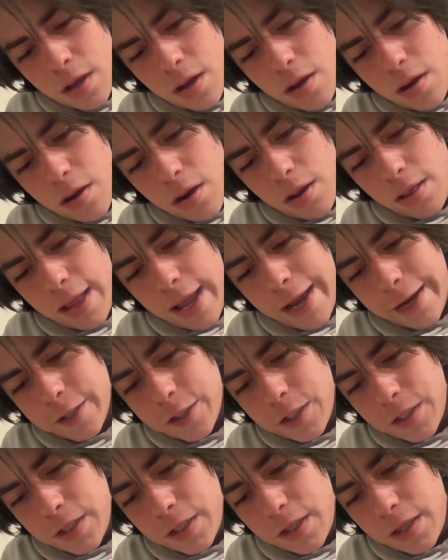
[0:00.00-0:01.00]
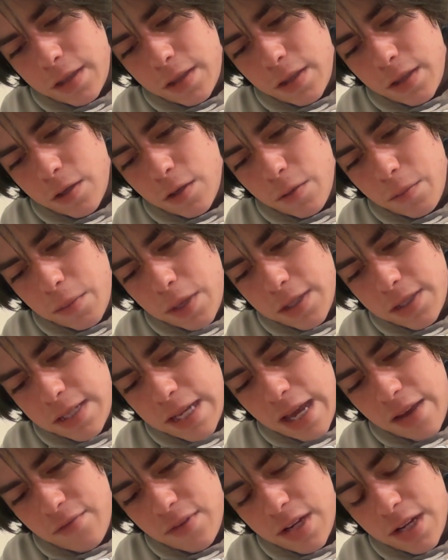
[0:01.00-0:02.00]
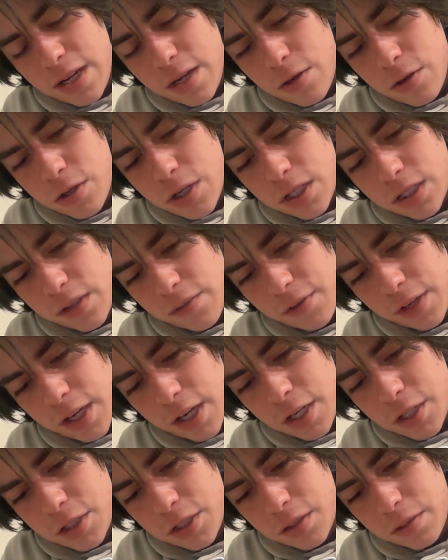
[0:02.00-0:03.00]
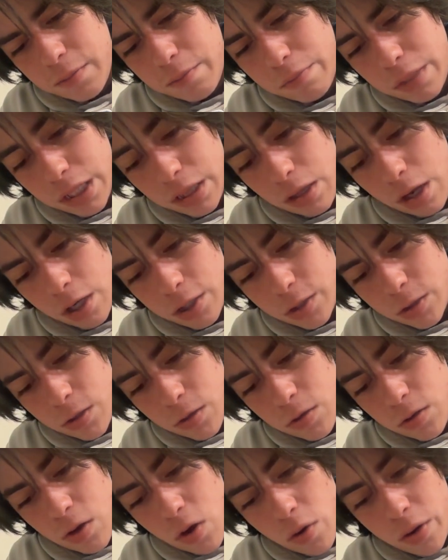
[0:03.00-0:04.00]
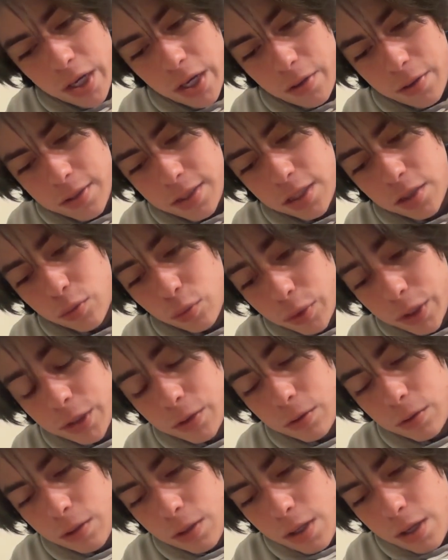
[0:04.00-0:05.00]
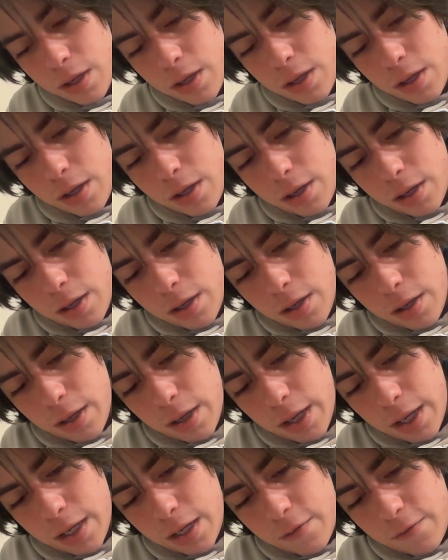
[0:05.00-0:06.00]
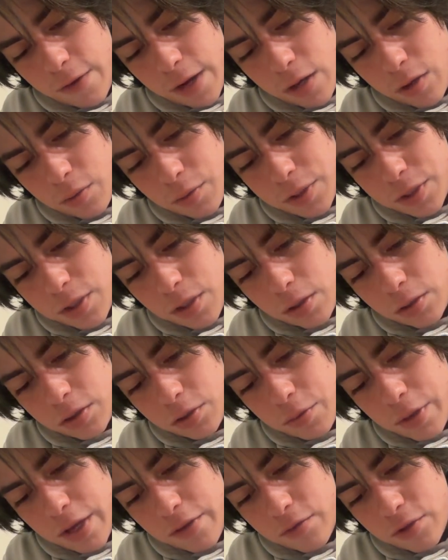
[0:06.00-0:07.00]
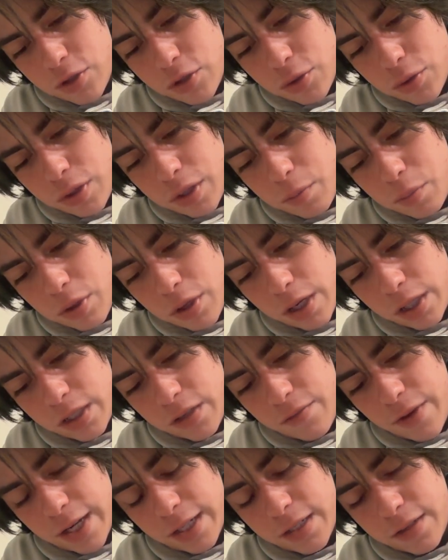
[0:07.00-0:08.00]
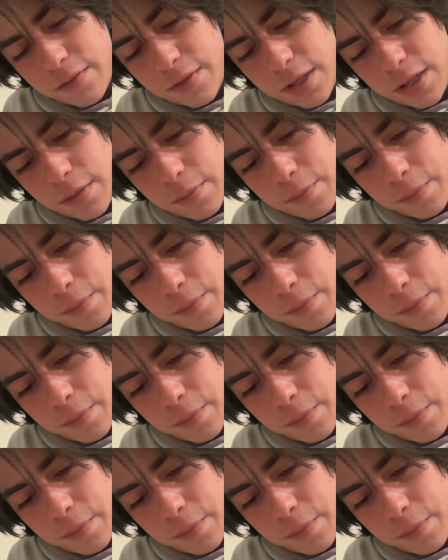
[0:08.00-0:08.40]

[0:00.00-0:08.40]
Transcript: All action in theater must have an inner justification, be logical, coherent, and real. And a final result, we have a truly productive activity.